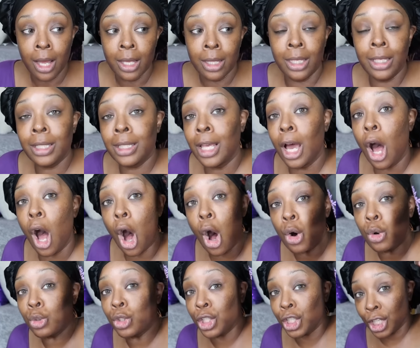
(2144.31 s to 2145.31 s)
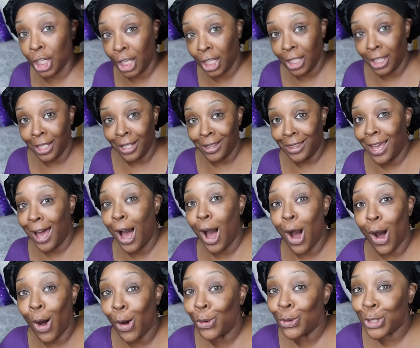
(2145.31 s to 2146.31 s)
This the O G, the
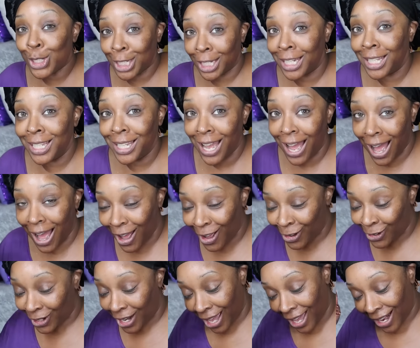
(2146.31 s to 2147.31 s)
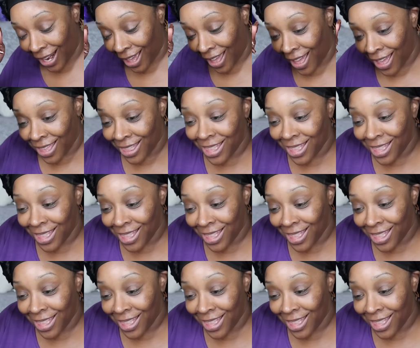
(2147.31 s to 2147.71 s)
O G all nighter,